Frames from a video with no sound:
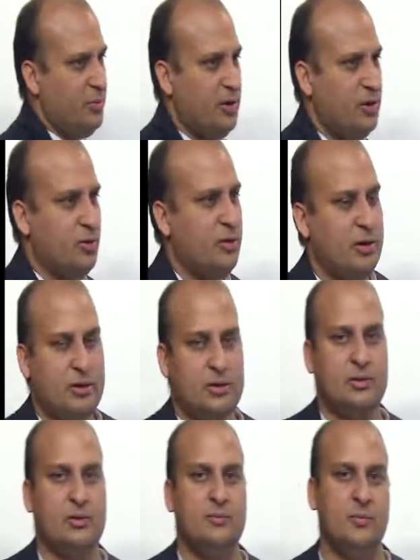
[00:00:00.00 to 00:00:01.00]
people
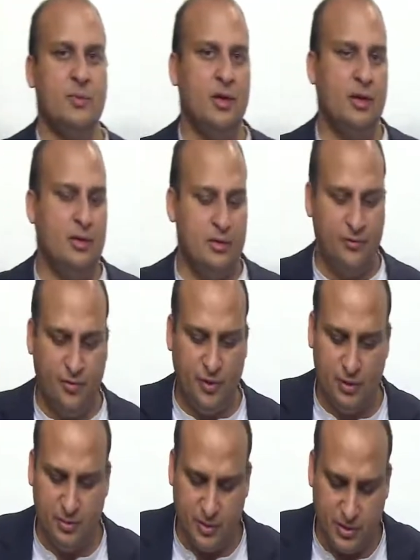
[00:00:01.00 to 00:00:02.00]
do is, the
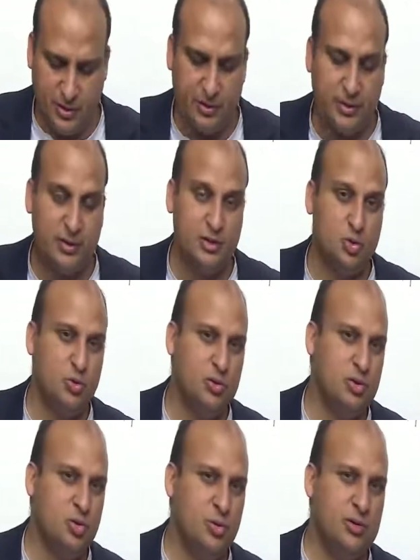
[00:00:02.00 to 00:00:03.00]
first mistake that the
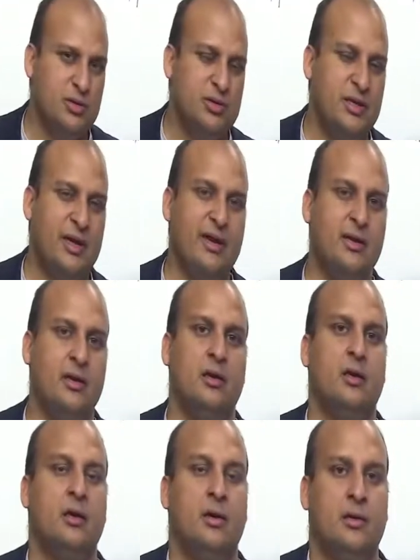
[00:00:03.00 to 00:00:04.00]
students do is take
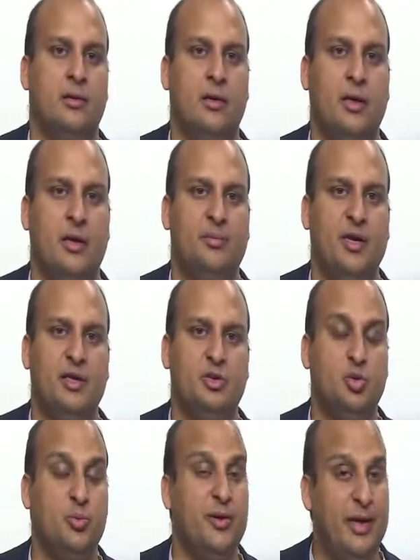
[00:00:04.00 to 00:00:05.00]
the
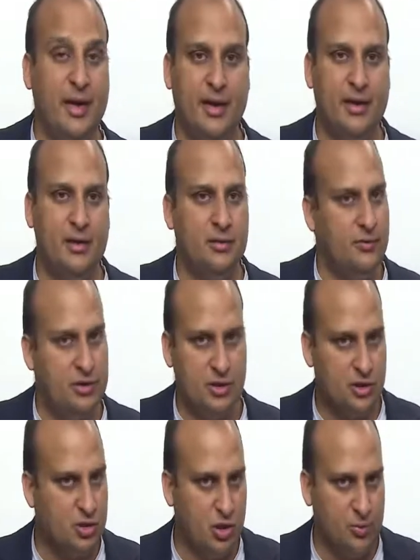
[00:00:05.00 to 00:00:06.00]
pH to be 8,
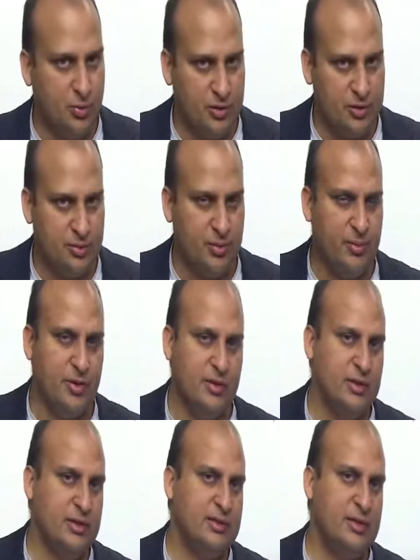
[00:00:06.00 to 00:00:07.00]
which is not possible
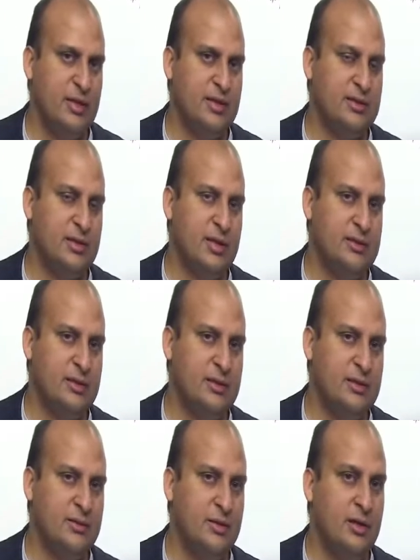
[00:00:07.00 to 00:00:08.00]
because HCl is an
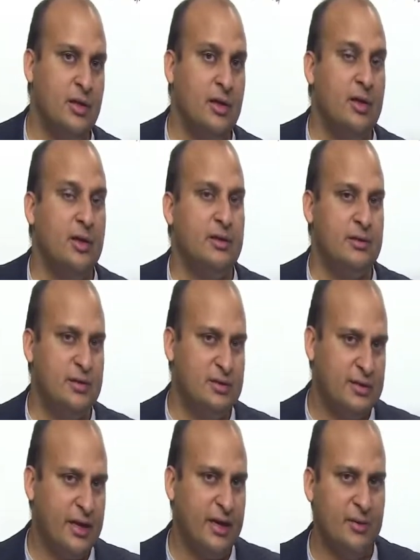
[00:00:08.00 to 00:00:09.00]
acid.
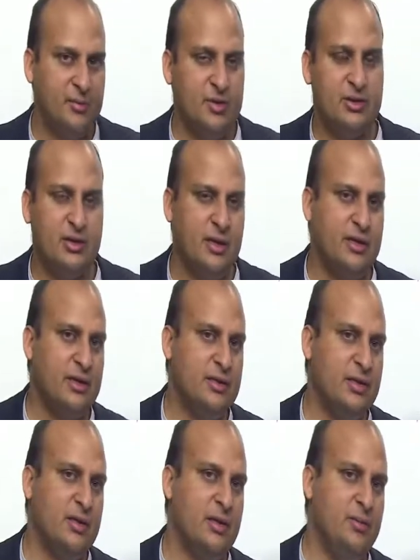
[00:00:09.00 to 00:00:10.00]
The second mistake
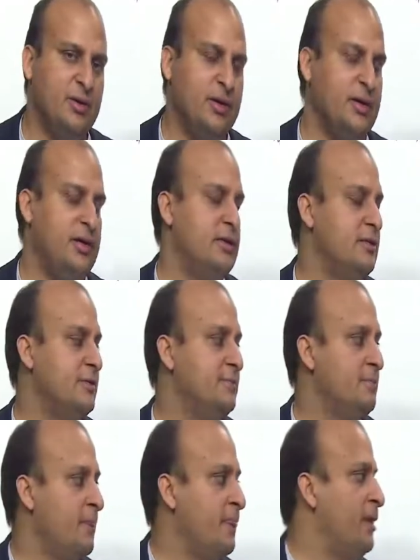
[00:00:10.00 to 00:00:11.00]
that they commit
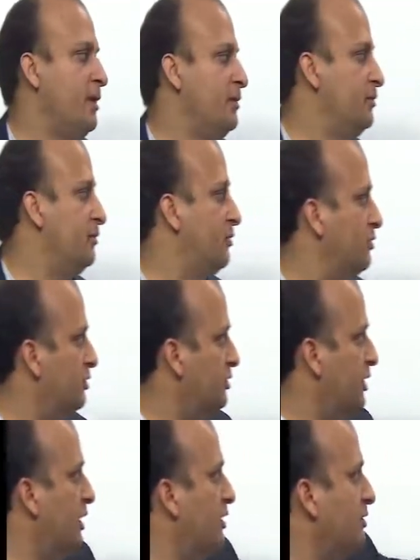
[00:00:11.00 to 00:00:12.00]
is,
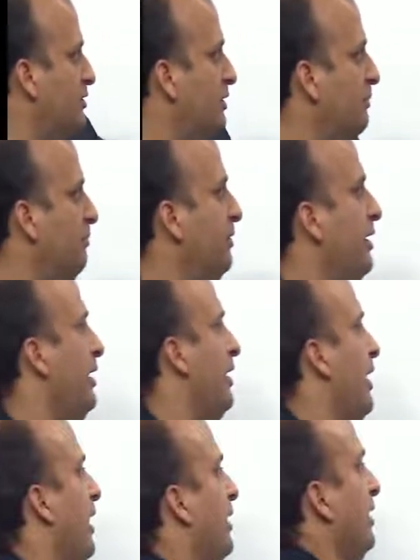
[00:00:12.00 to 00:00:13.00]
they
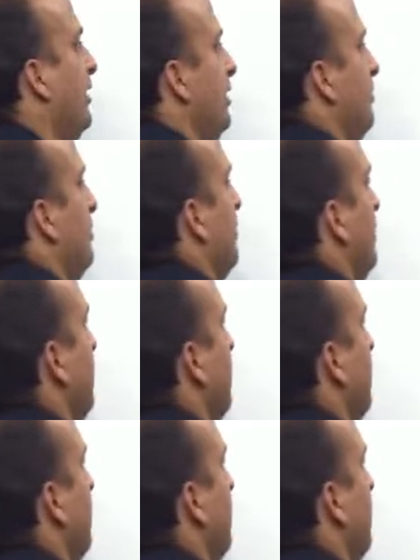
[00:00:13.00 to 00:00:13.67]
simply add it up.